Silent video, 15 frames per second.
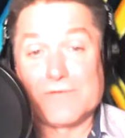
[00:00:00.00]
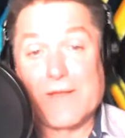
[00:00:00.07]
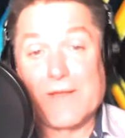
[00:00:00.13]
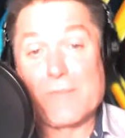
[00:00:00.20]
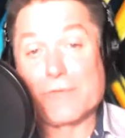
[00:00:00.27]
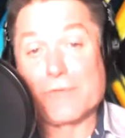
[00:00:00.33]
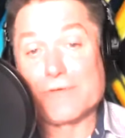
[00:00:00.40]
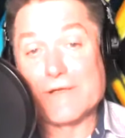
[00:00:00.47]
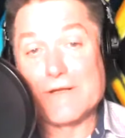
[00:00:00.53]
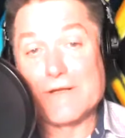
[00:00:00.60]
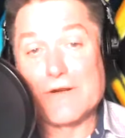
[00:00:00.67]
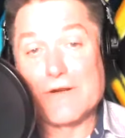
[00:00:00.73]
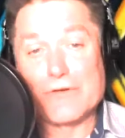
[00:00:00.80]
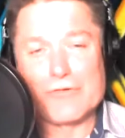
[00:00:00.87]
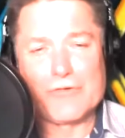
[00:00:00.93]
able to get
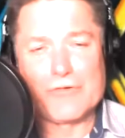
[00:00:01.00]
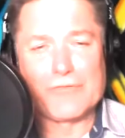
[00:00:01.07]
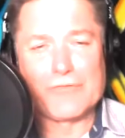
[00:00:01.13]
on a cruise